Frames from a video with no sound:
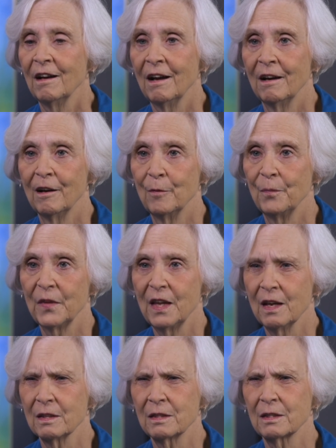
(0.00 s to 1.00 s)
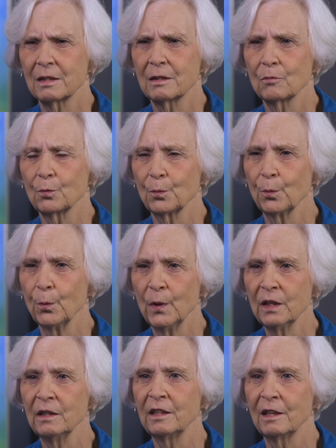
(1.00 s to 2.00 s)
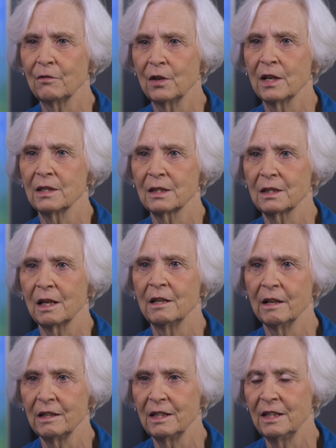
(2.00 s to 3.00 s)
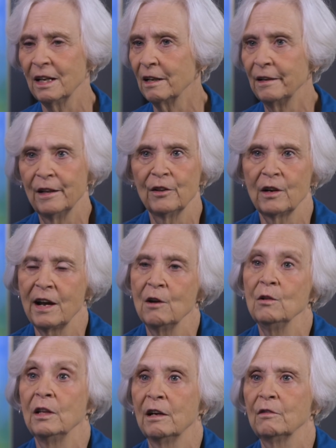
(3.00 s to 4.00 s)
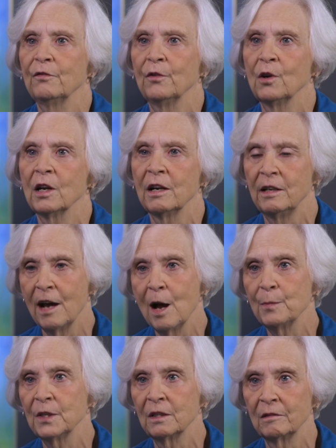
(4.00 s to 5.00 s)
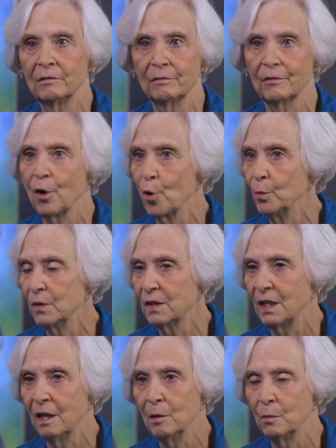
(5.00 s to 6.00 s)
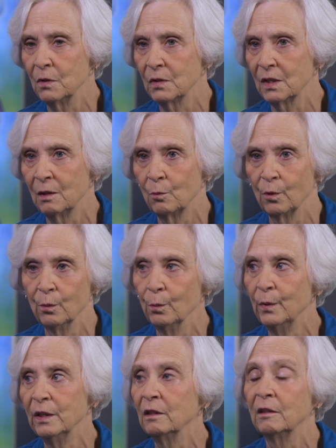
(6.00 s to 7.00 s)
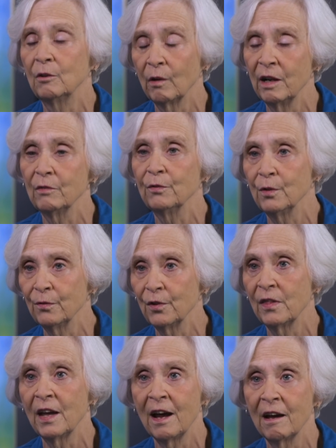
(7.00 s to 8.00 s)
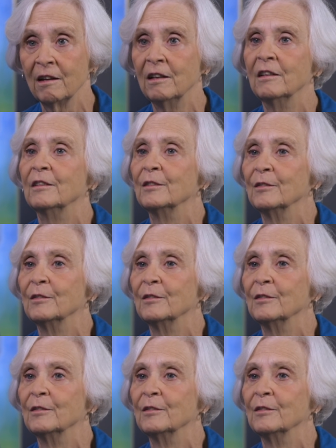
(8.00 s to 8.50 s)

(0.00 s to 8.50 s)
has really given us yet another outlet for adopting homeless animals, and we're really grateful for that.